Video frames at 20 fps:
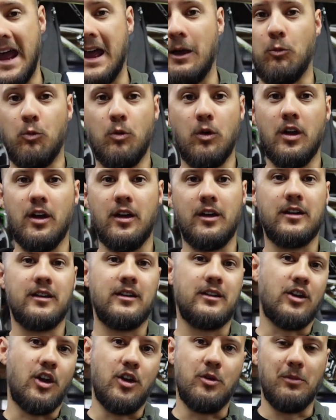at
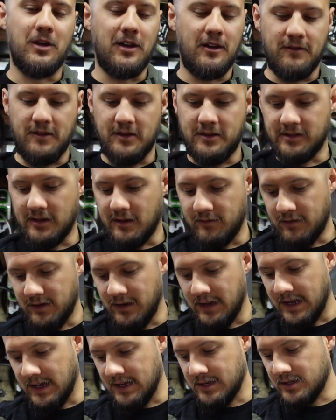work, home life and stuff
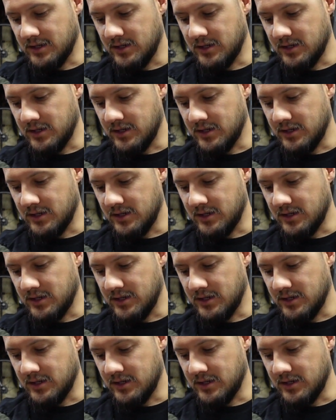like that.